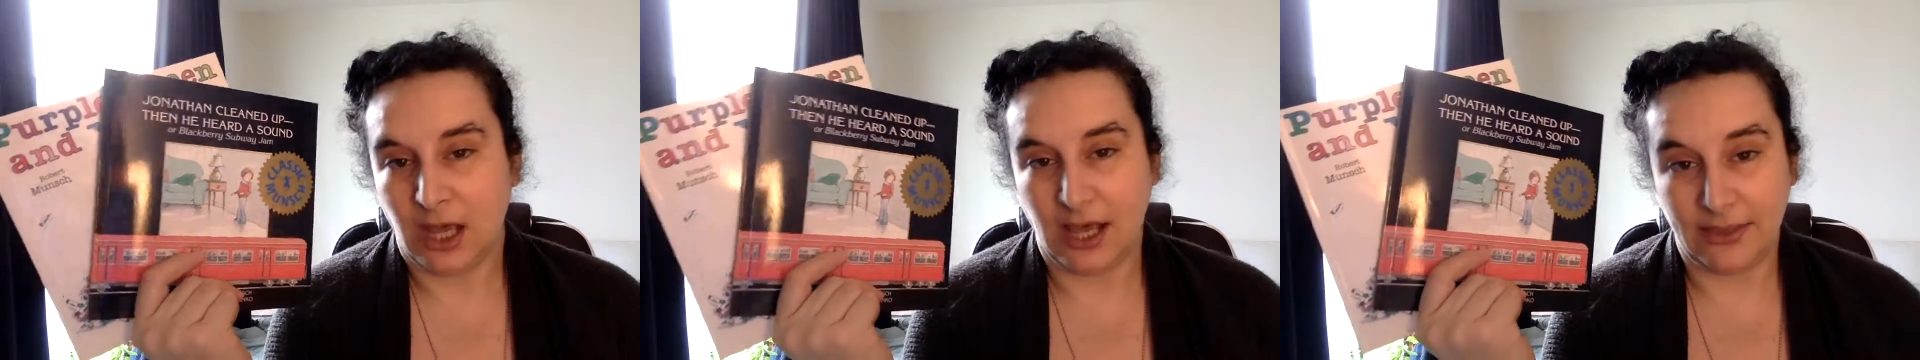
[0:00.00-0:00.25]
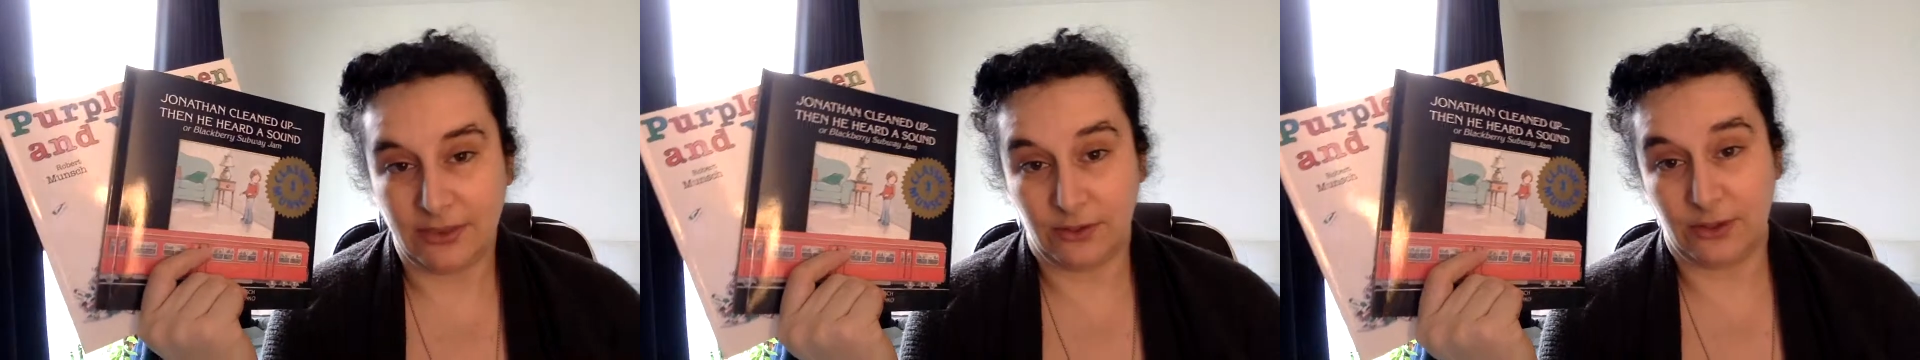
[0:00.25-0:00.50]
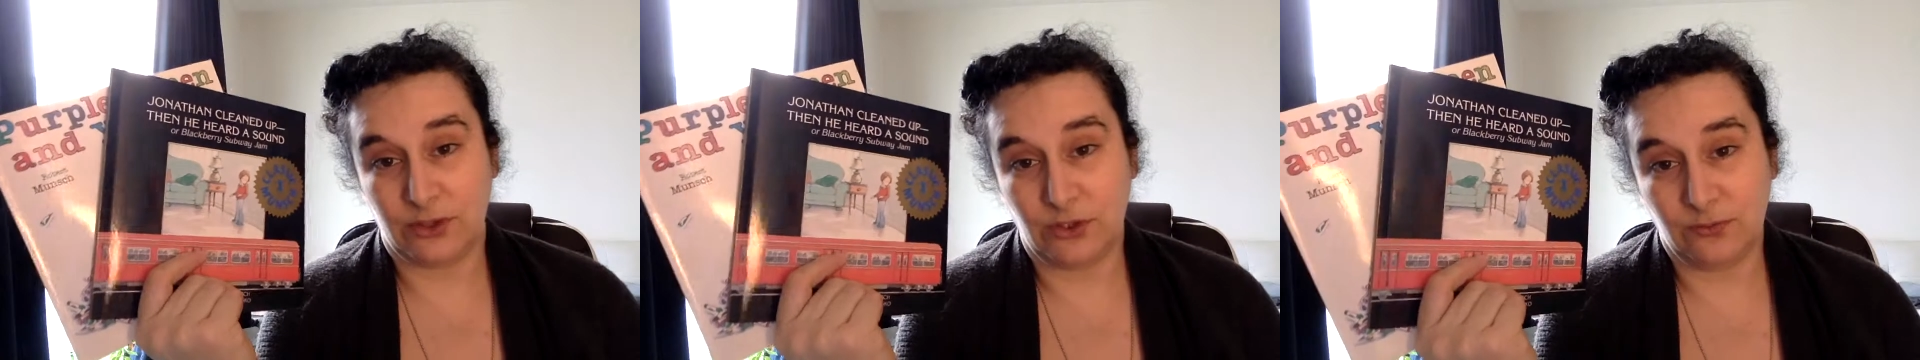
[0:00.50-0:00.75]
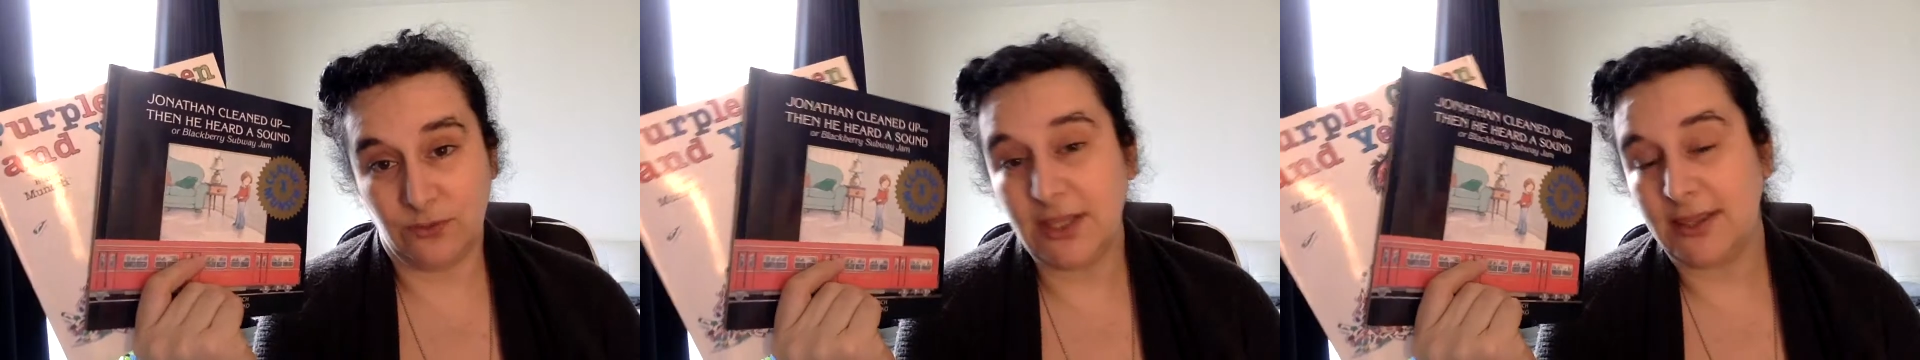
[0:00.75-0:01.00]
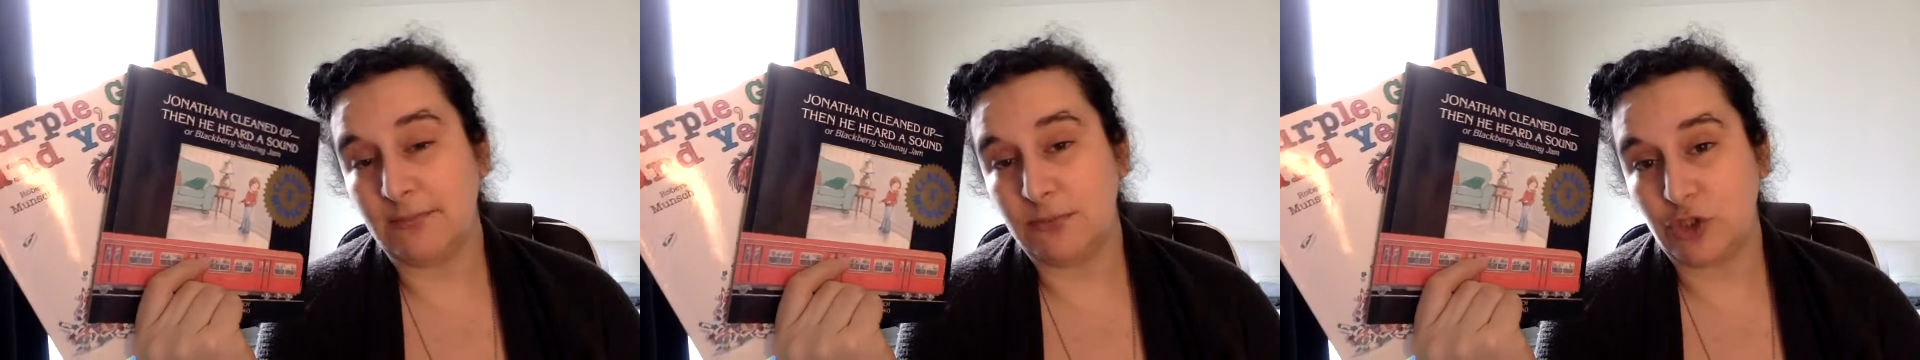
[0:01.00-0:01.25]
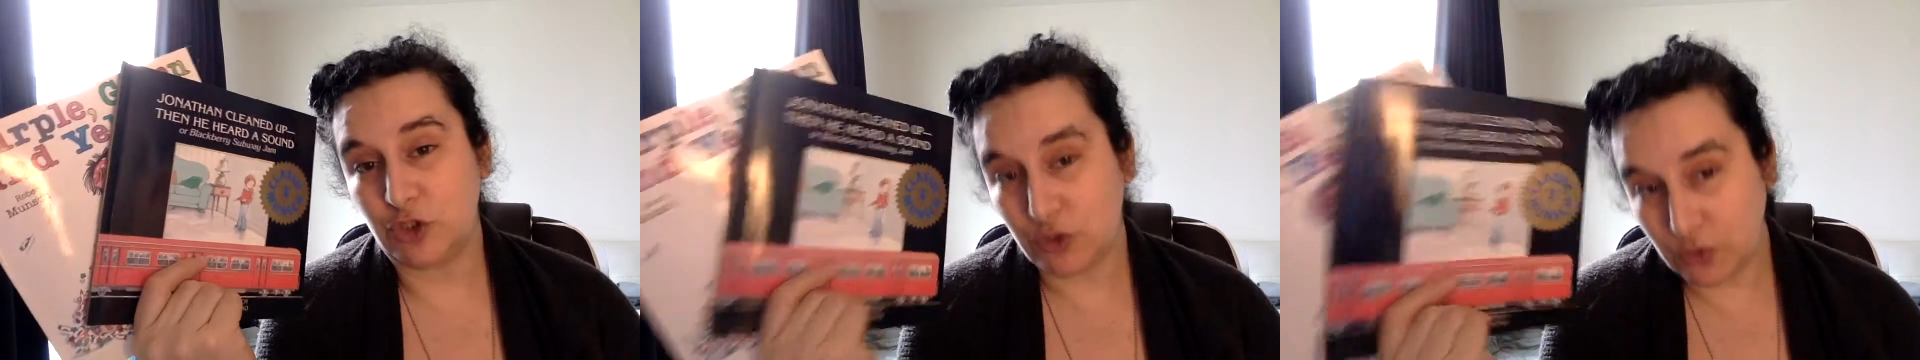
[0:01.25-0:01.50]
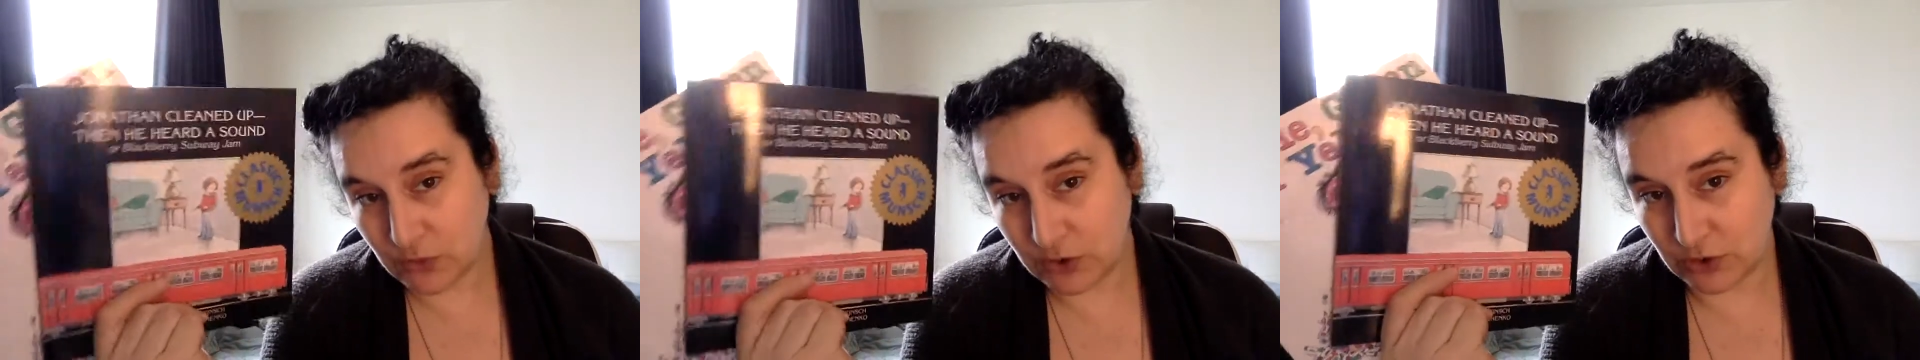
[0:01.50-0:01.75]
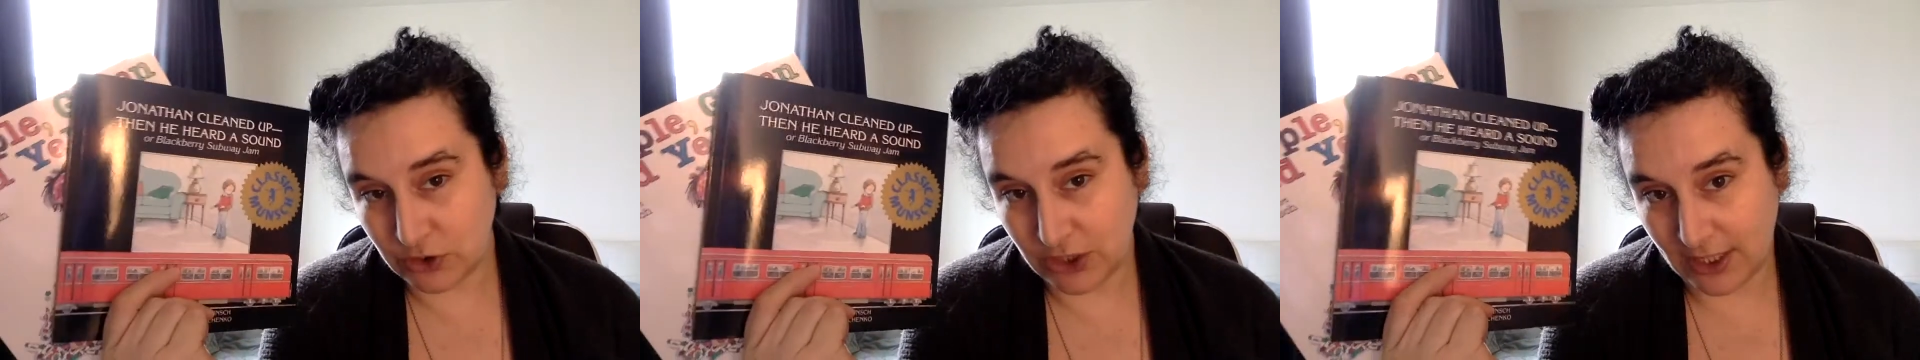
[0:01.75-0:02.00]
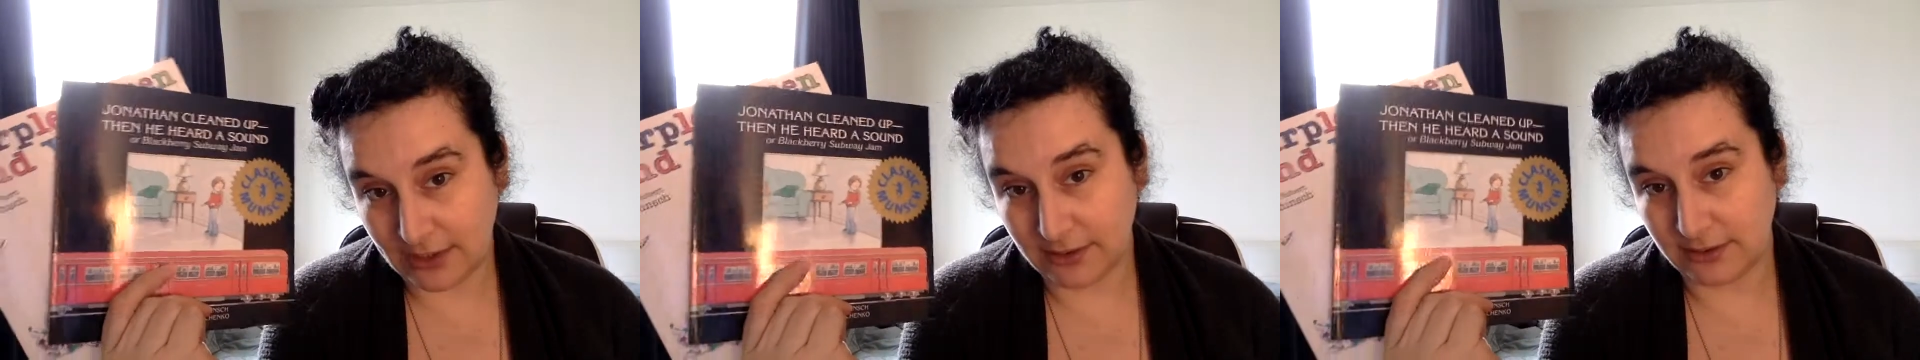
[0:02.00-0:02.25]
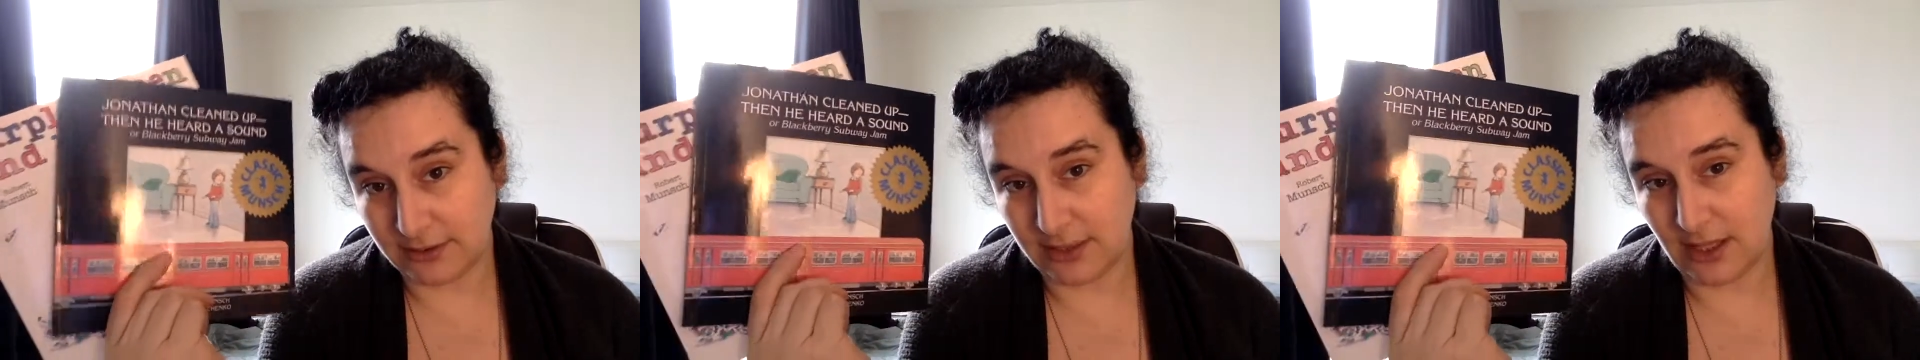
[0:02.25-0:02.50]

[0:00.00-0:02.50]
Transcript: either you read them to your child,